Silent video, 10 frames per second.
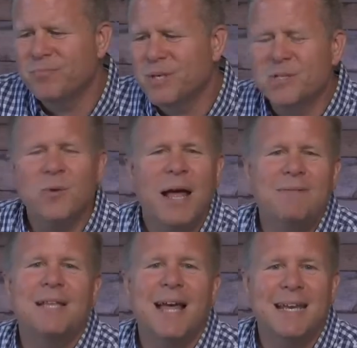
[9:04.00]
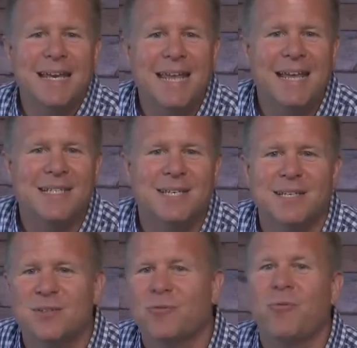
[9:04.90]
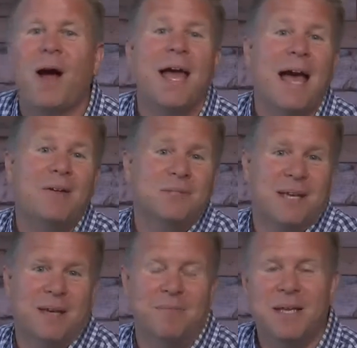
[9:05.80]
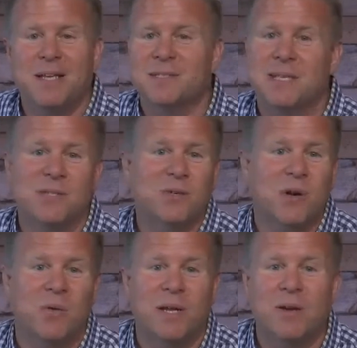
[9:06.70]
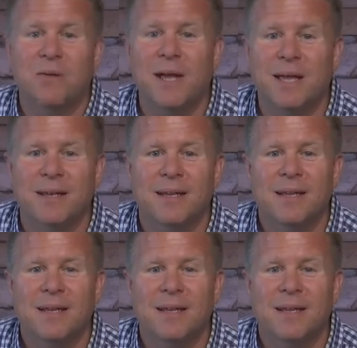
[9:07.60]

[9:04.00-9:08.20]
we just don't have a lot of need to cry out to Him because things are going great.